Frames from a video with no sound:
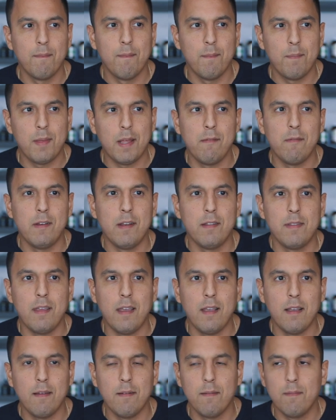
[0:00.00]
Is that even a
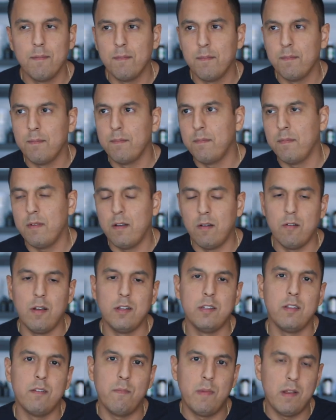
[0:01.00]
thing? I don't know, I
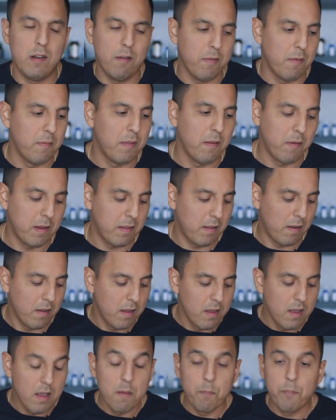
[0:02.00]
just made up something right there.
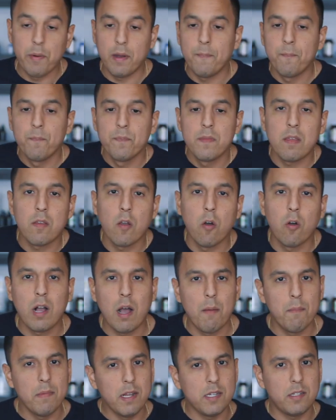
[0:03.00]
But this whole
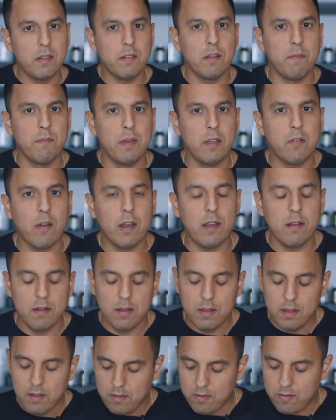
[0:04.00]
combination is gonna be great.
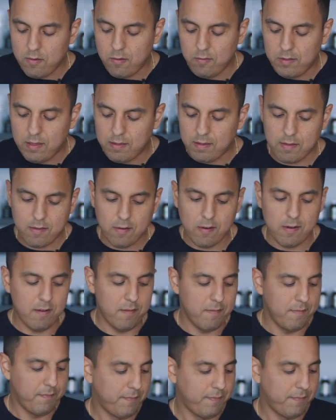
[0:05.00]
So let's get started.